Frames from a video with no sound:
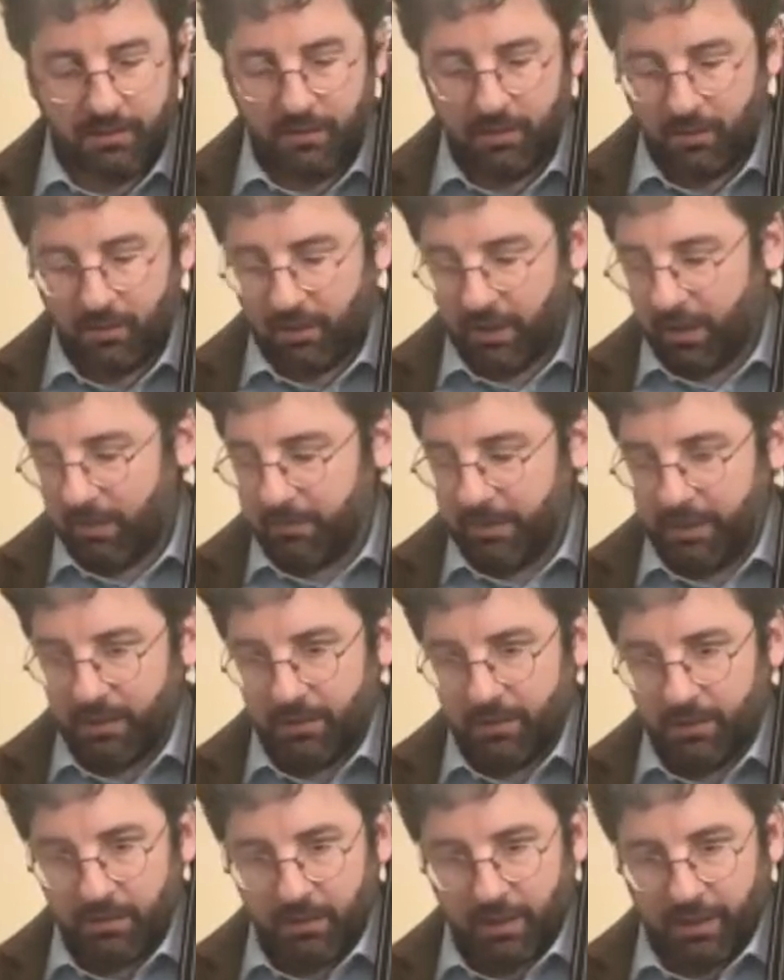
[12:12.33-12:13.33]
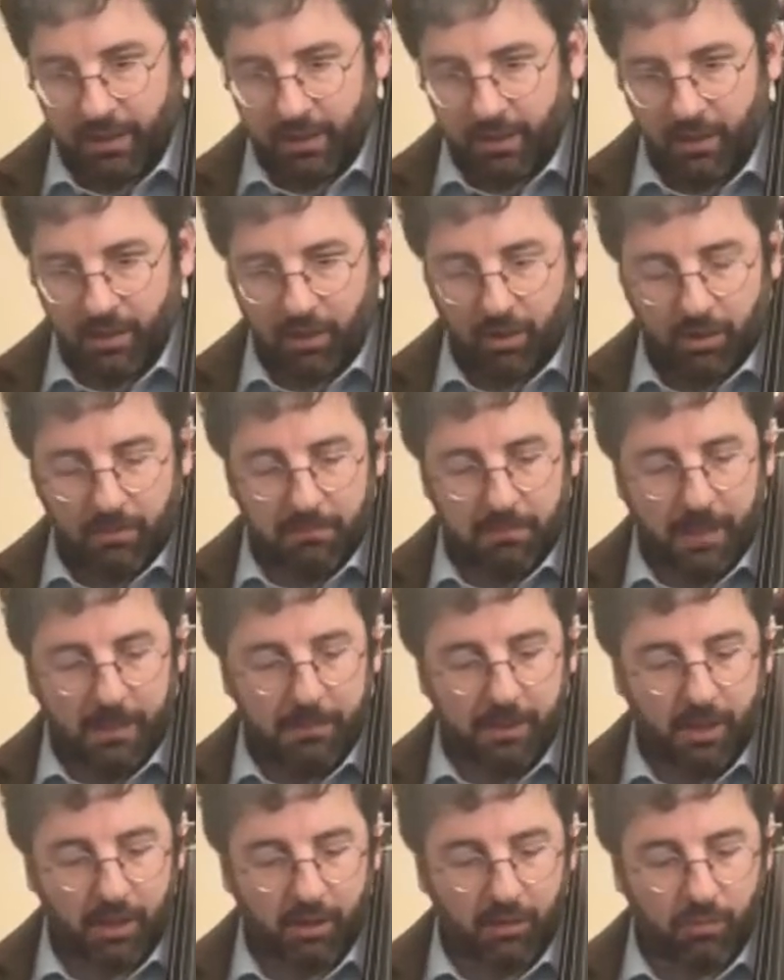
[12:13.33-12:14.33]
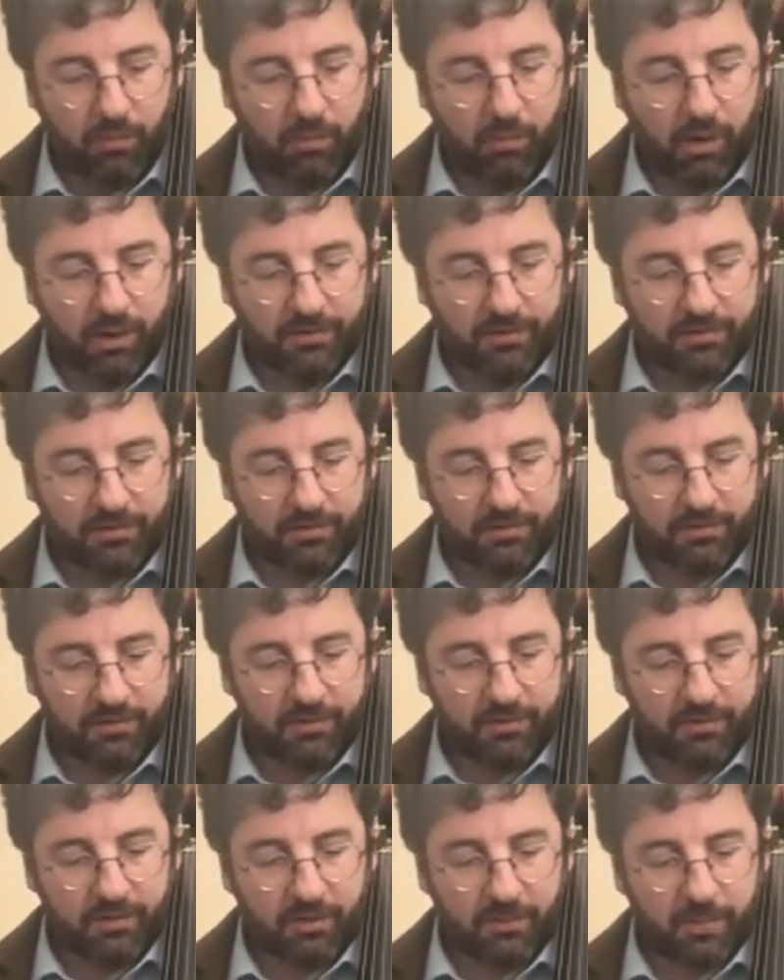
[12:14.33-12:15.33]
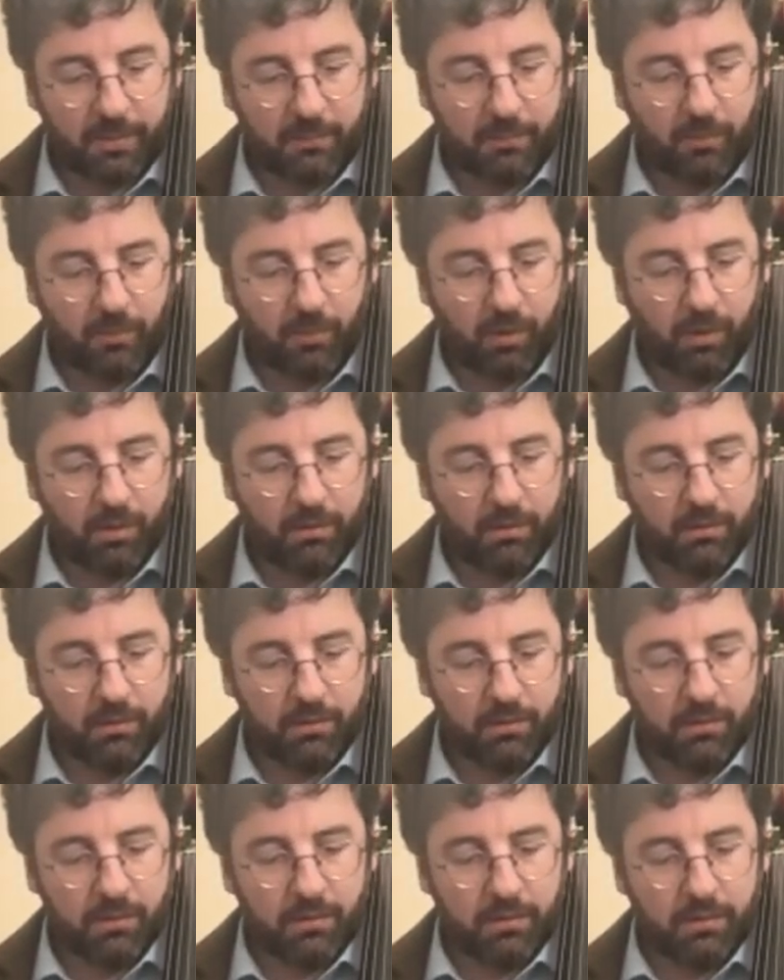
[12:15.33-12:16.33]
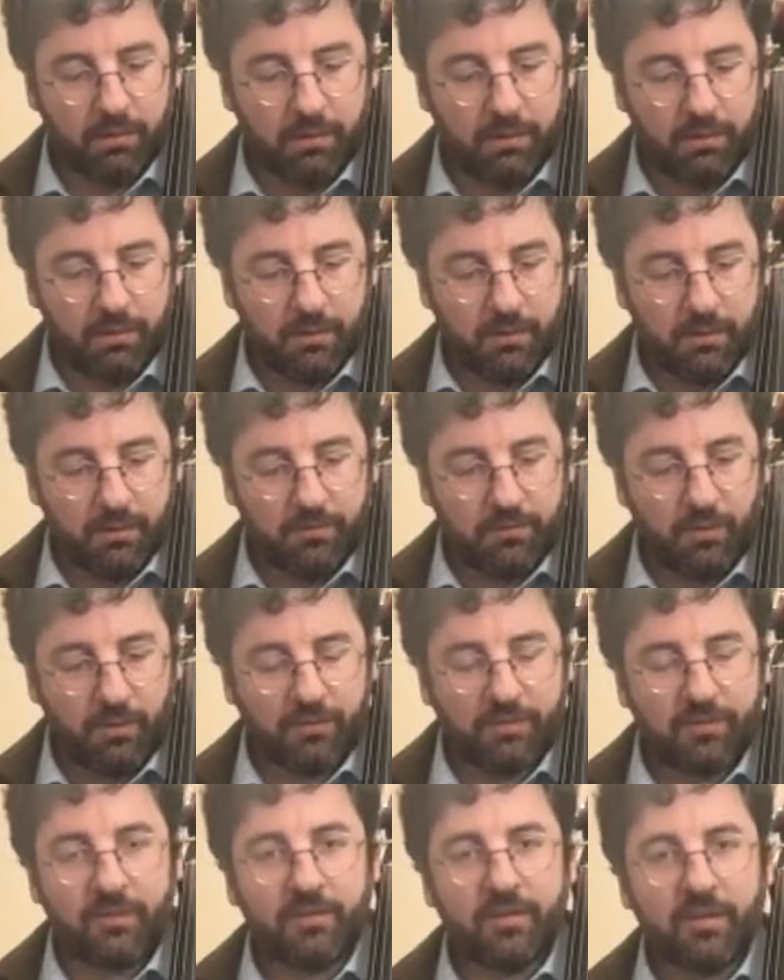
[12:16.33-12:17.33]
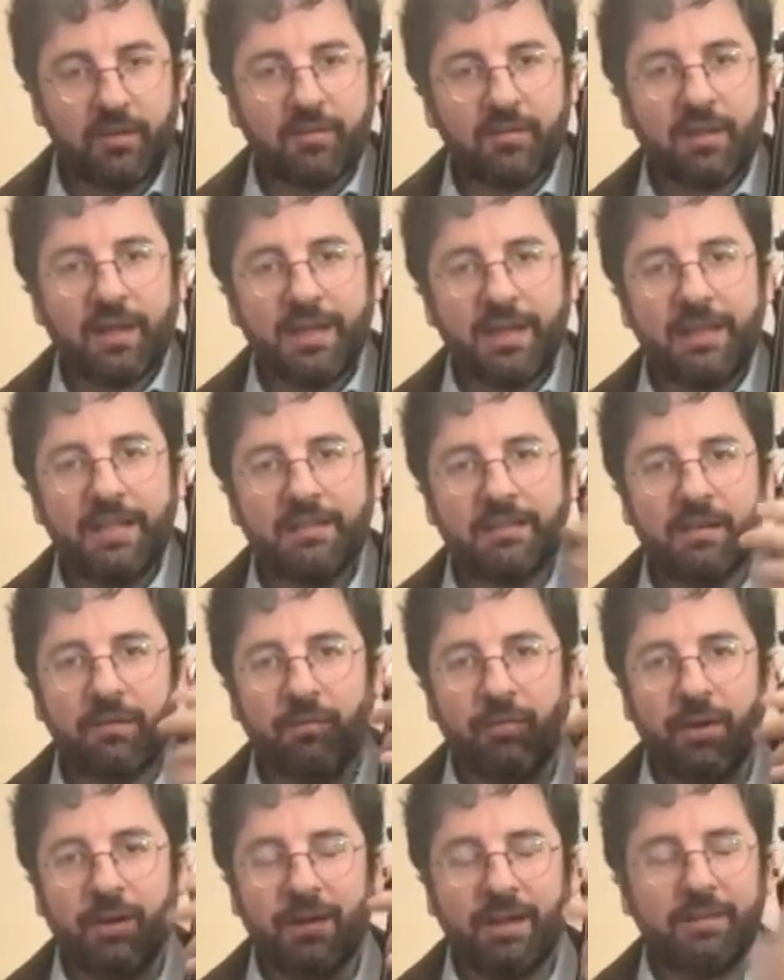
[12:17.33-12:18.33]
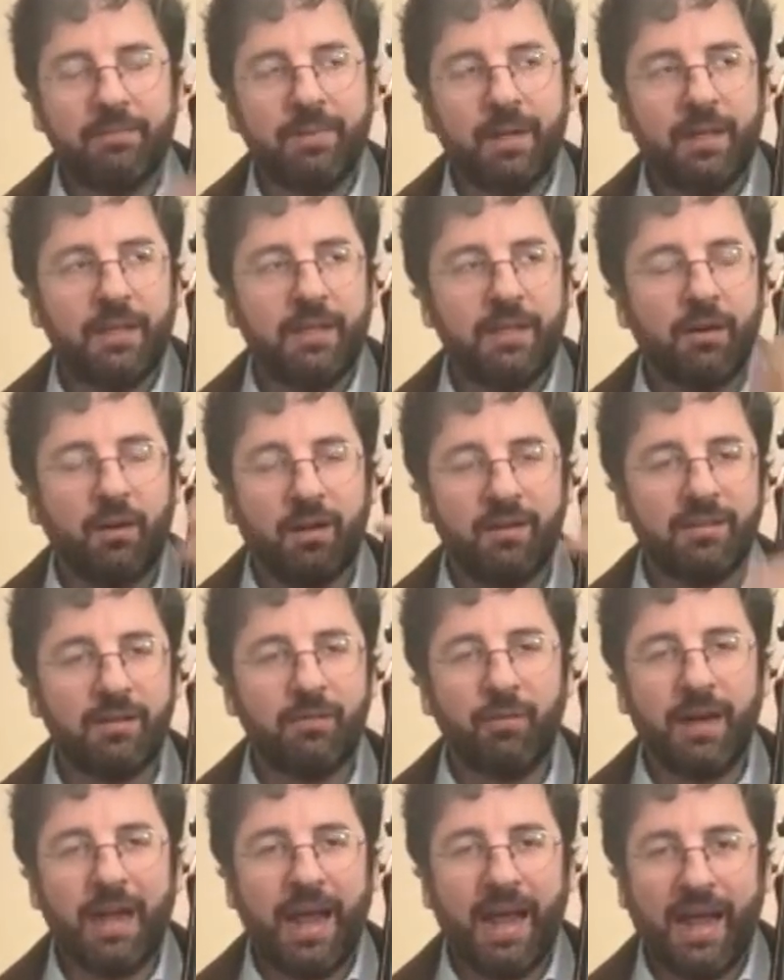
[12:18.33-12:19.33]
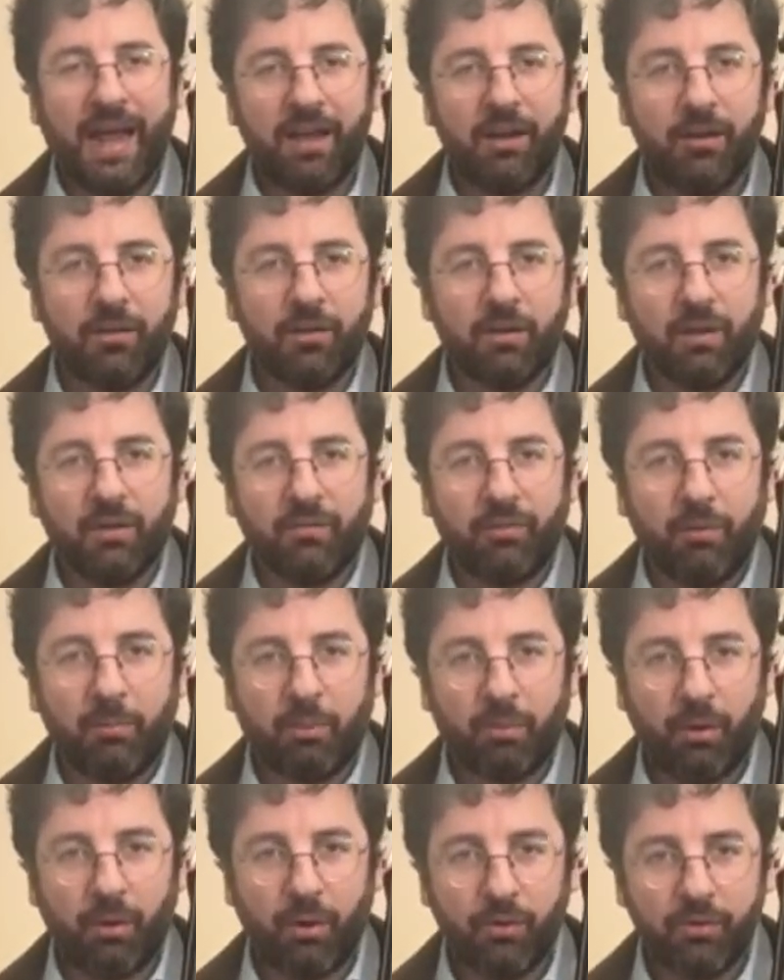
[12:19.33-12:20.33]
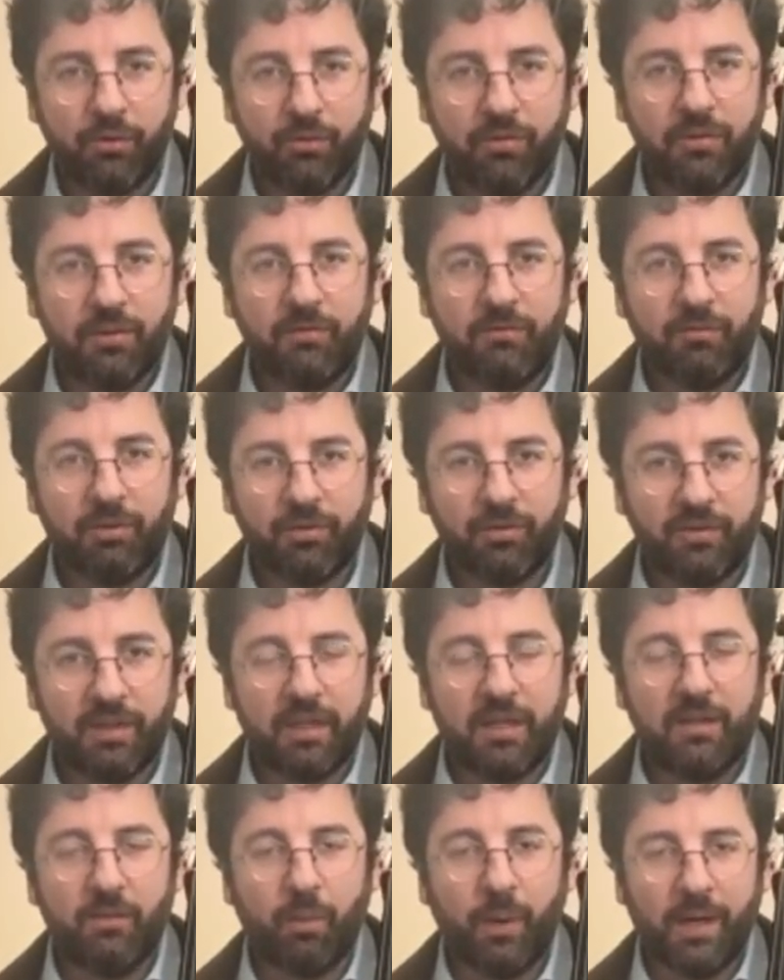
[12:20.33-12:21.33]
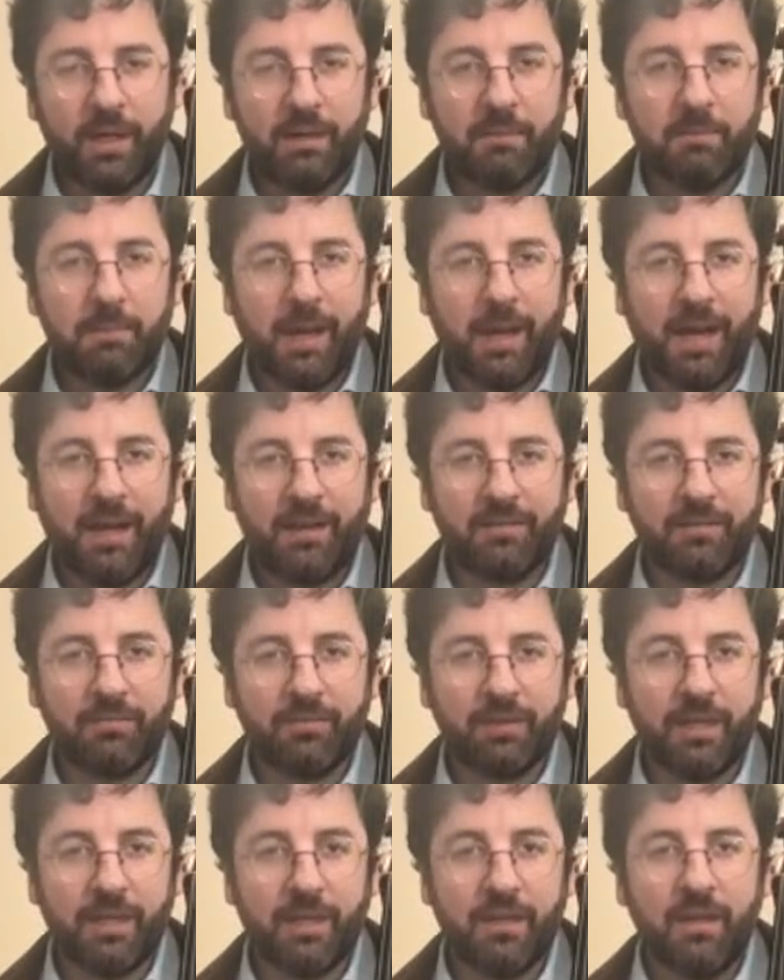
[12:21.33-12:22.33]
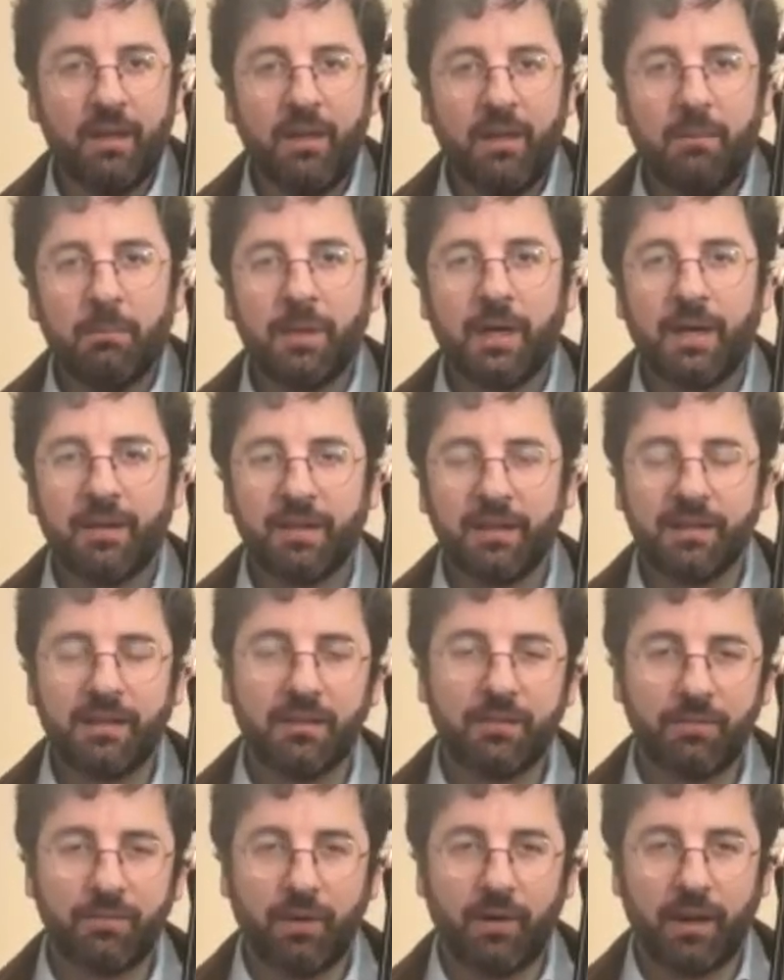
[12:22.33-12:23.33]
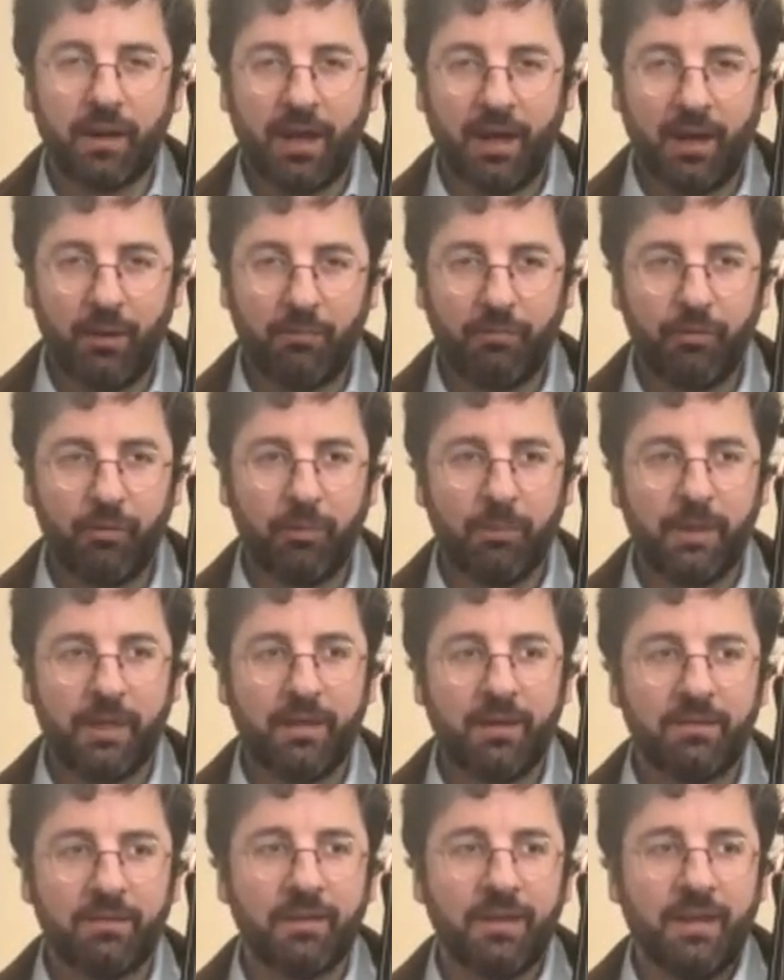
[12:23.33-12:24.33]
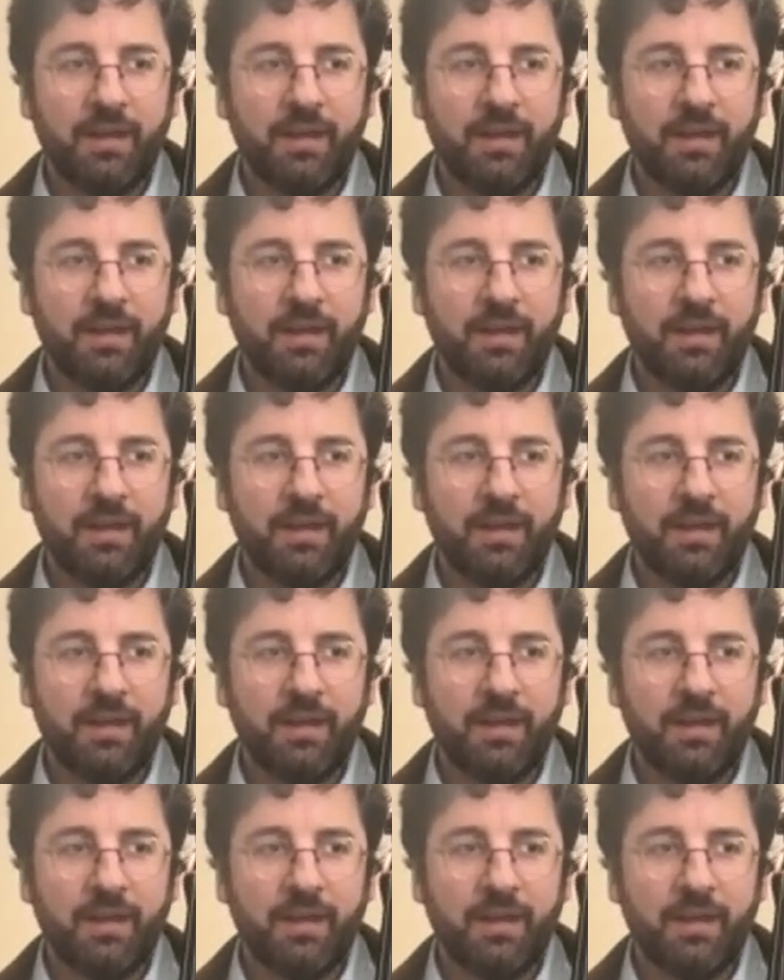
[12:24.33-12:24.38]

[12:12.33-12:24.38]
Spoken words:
coming like maybe across just a little bit more. So it's just a slightly different, a different angle of approach for sinking weight in passively. But I think that's very helpful, because